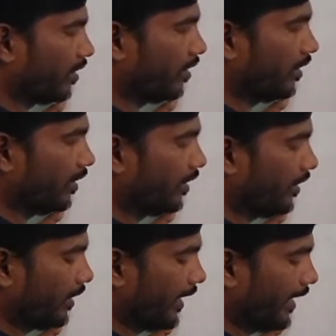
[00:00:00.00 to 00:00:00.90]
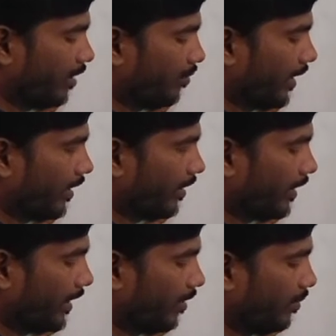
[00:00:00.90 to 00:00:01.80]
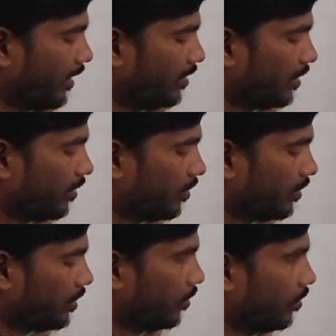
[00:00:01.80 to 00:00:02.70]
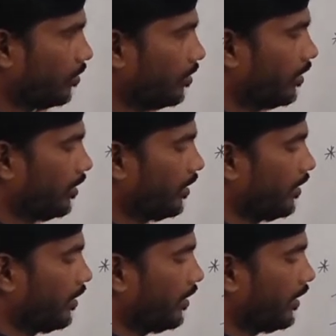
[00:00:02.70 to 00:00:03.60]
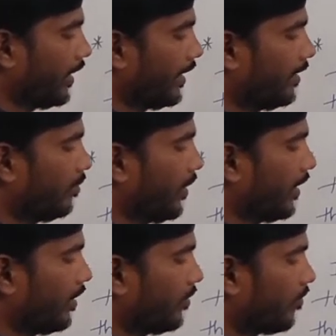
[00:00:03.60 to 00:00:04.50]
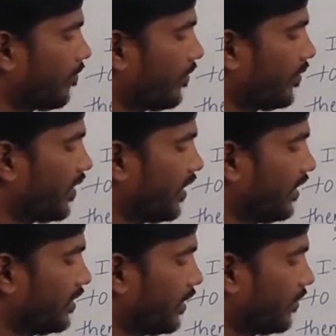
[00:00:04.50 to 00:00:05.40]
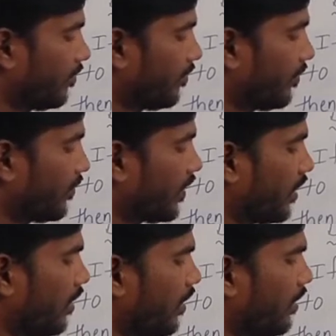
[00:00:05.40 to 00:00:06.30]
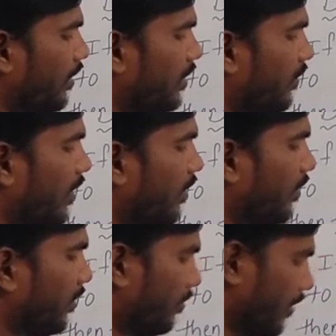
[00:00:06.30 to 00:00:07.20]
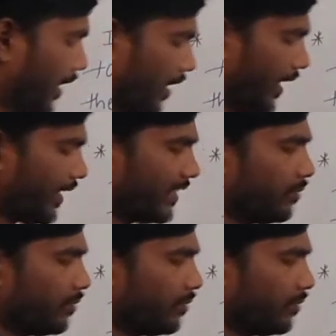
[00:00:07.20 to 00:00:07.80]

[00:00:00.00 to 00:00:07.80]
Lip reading: AD by DB is equals to AE by EC. This one we can write reciprocals.